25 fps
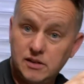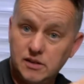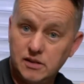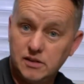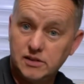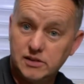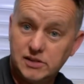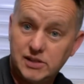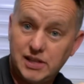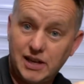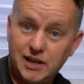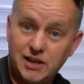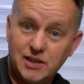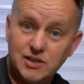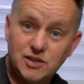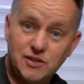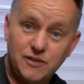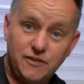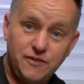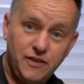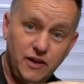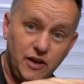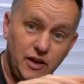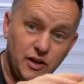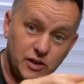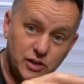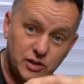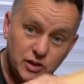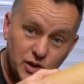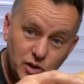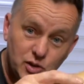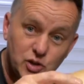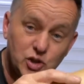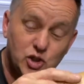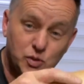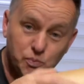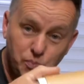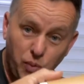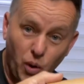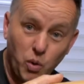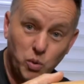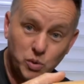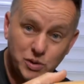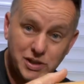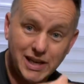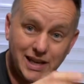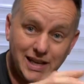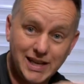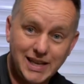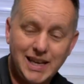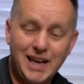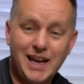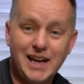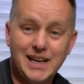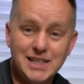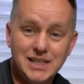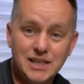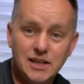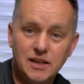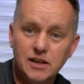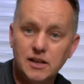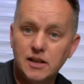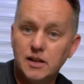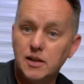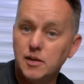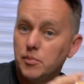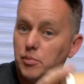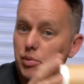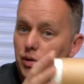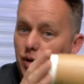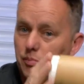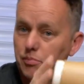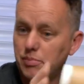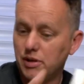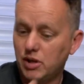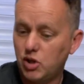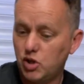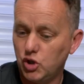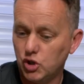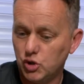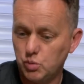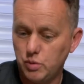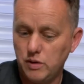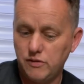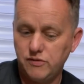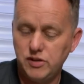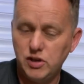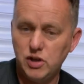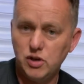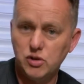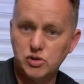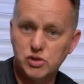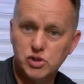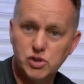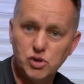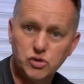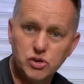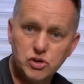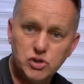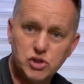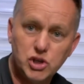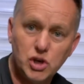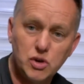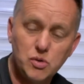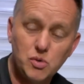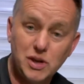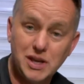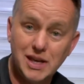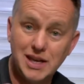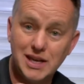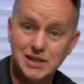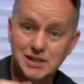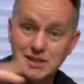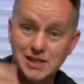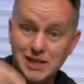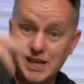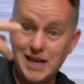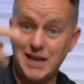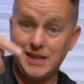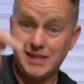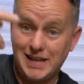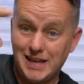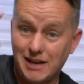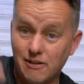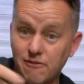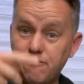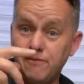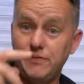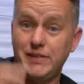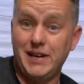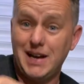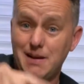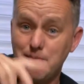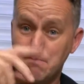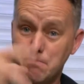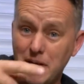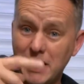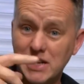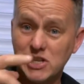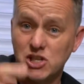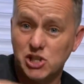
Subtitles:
Second to first, spools it again, but because we've used the other 2 gears to get that main